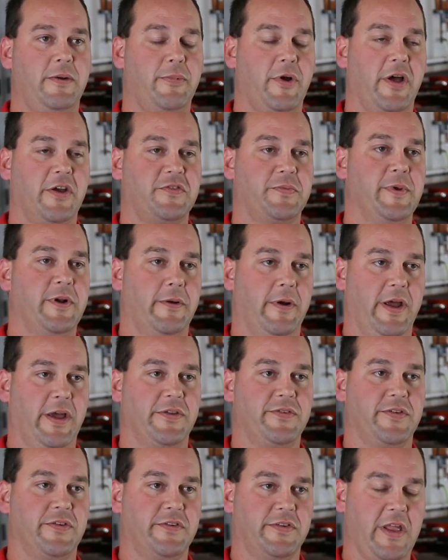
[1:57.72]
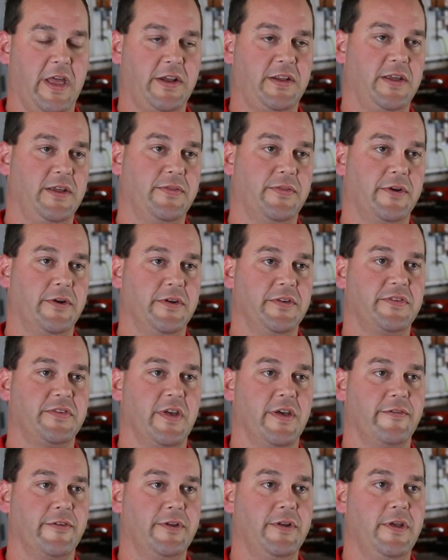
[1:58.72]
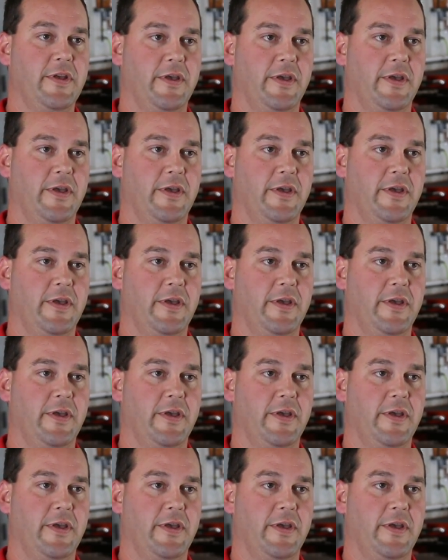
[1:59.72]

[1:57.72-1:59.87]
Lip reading: Edelbrock's been around since 1937,